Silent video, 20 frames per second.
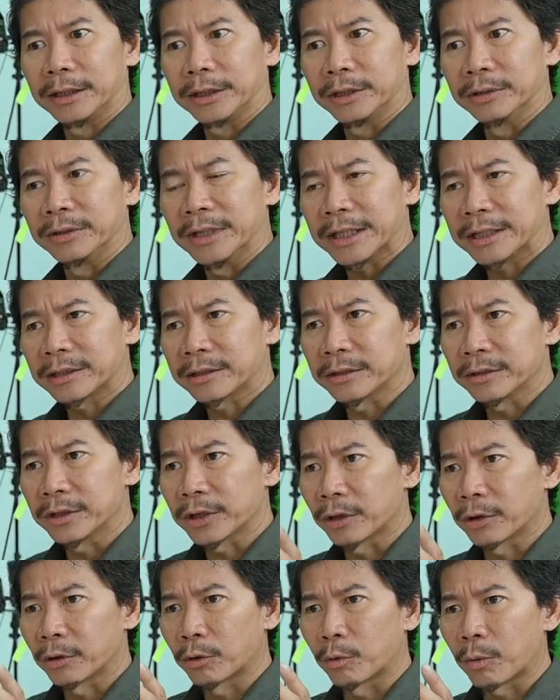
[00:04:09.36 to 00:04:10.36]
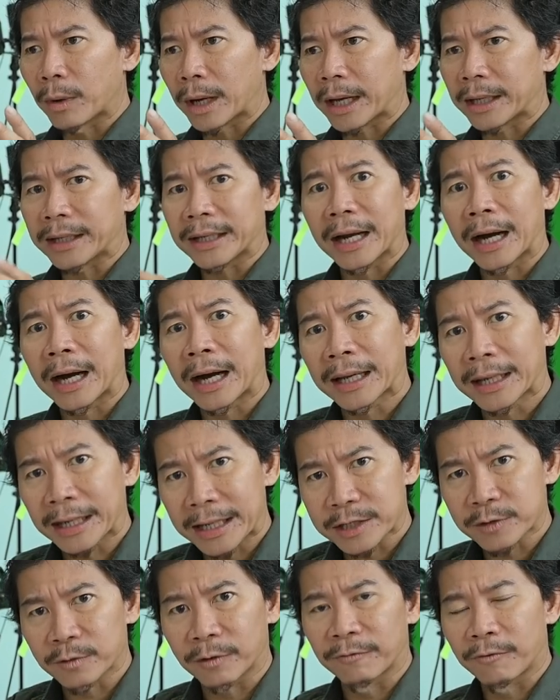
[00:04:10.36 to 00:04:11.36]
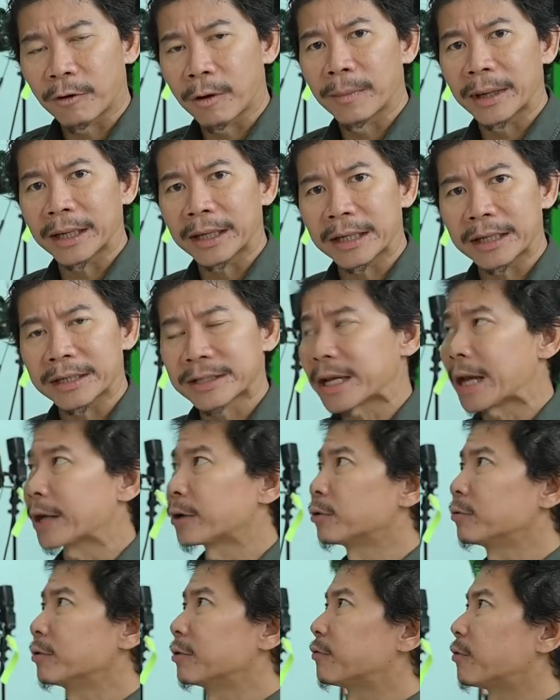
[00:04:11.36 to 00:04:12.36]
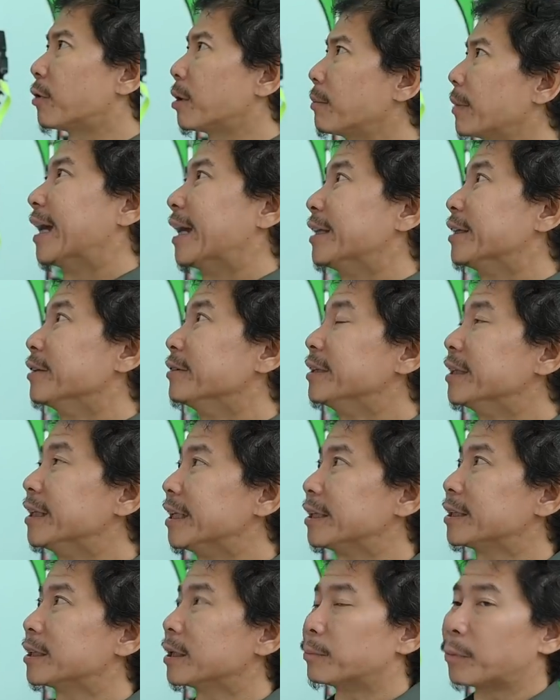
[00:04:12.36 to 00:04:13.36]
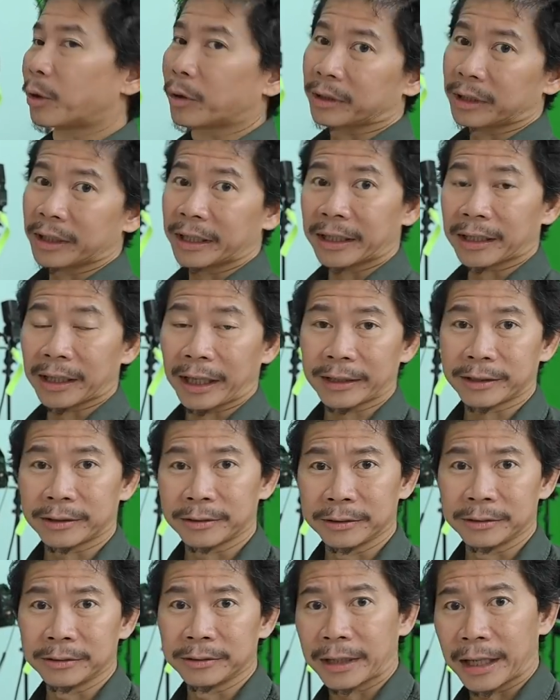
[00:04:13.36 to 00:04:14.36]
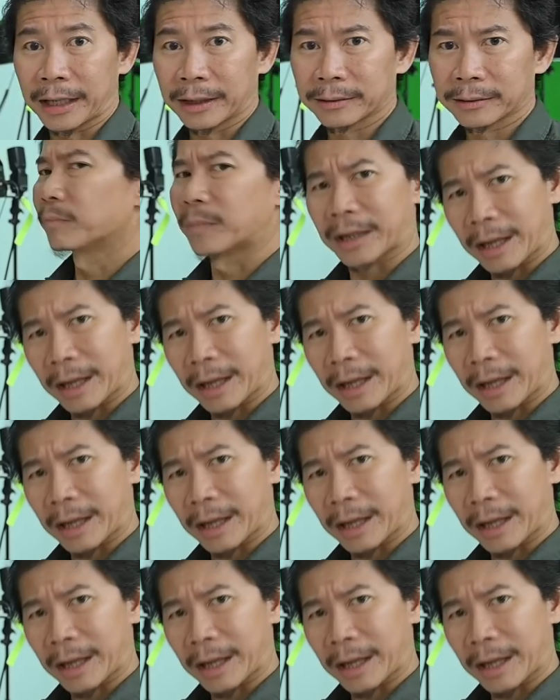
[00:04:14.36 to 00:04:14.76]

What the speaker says: you need to know where the highlights will form and the shadow will form, and you need the modeling light to do that.